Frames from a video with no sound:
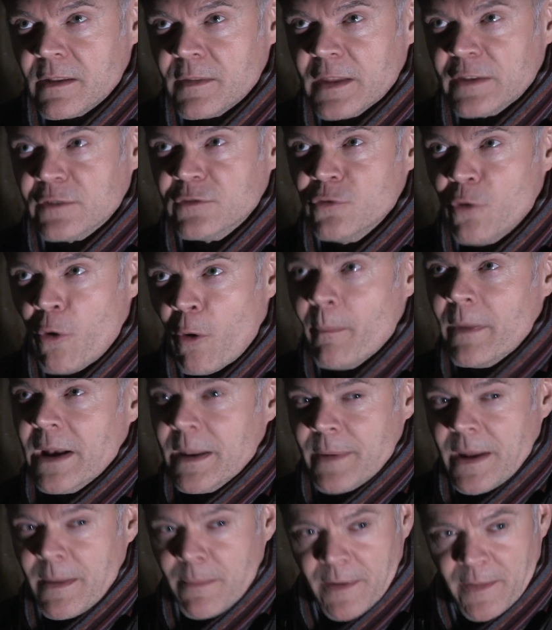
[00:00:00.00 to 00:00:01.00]
there's not many
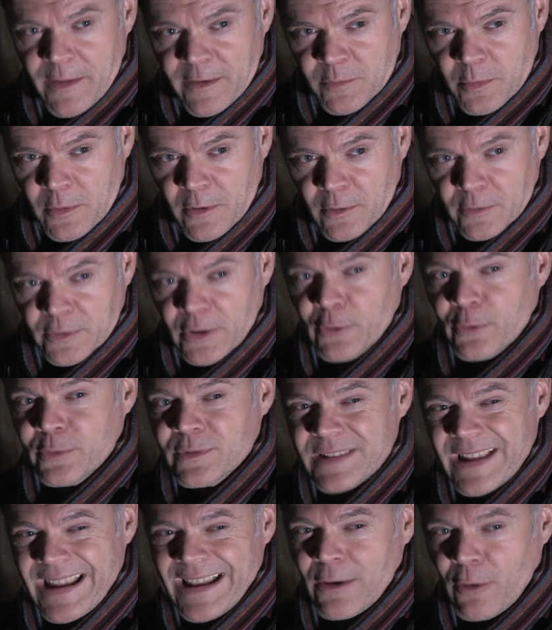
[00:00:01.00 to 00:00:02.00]
people in this world who can
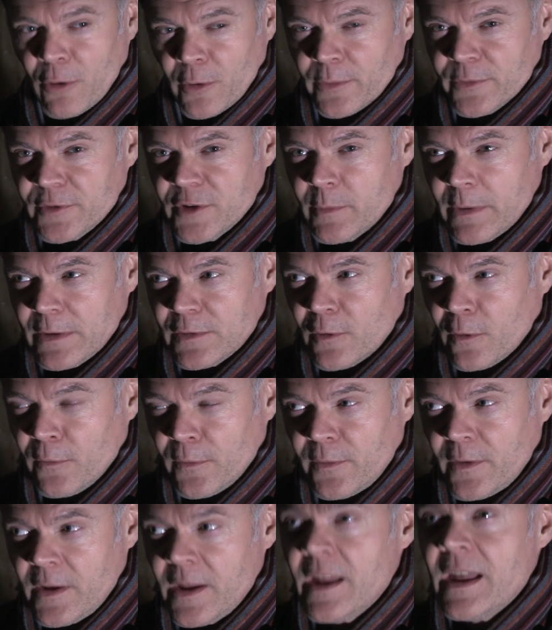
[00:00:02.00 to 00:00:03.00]
take longer than 2 weeks
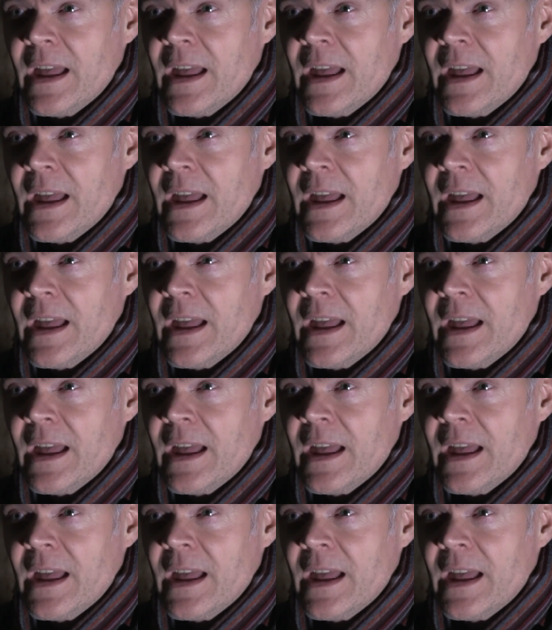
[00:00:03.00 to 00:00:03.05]
off